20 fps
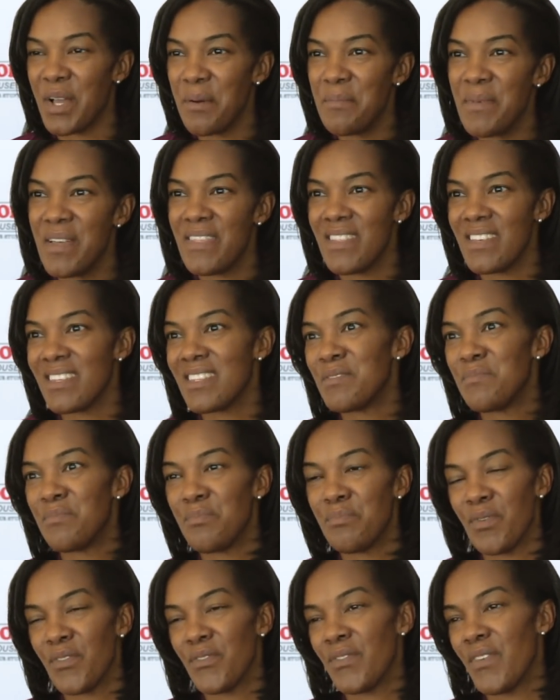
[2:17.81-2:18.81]
I'm in this
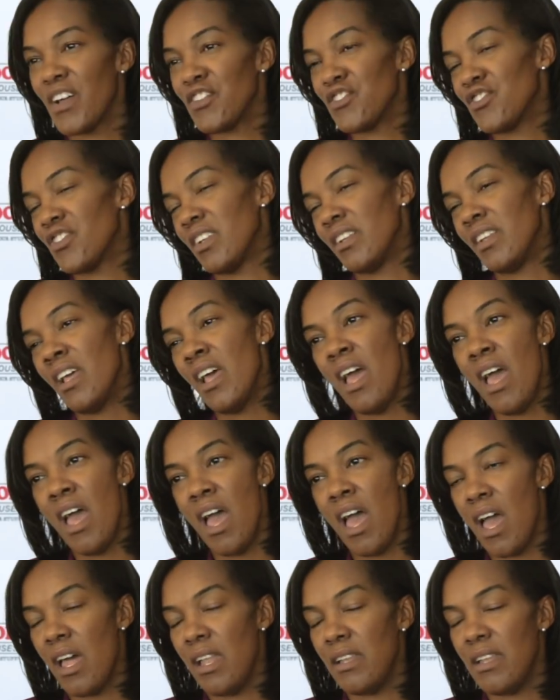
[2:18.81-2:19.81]
profession
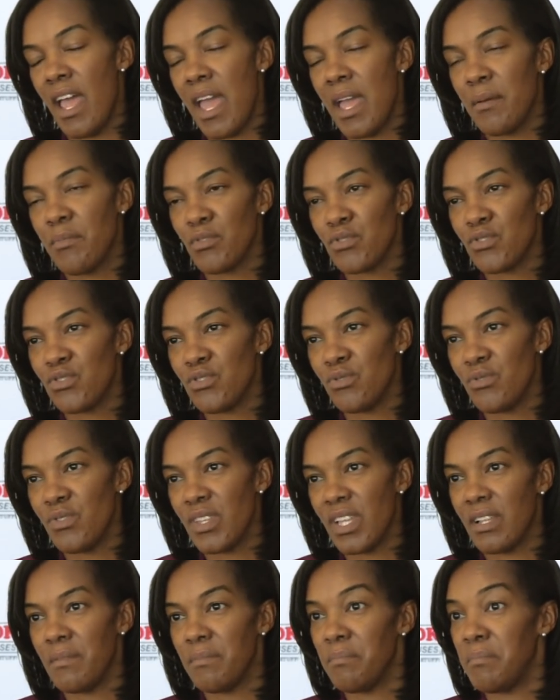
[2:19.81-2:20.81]
and able to
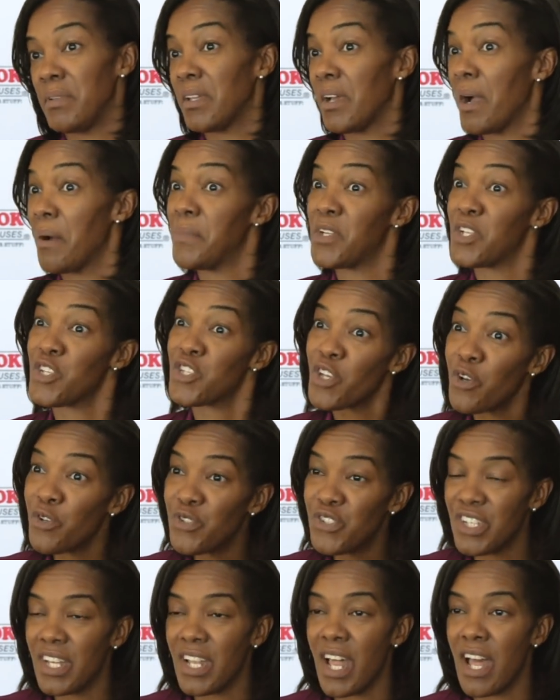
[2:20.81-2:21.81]
then become an
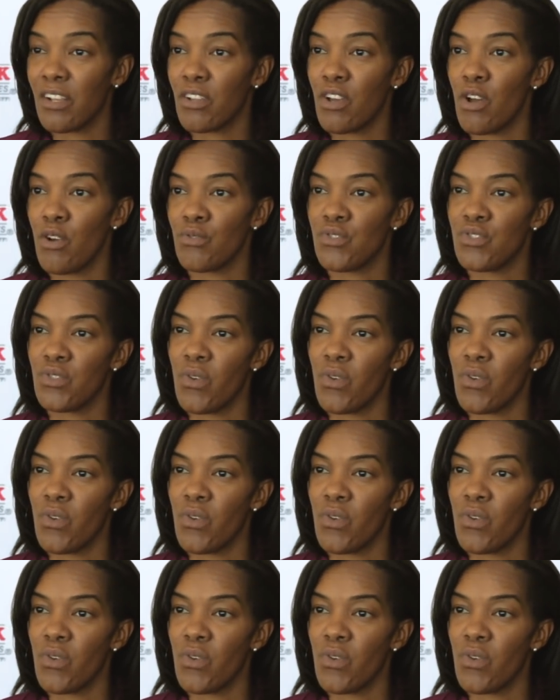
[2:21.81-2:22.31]
associate head coach.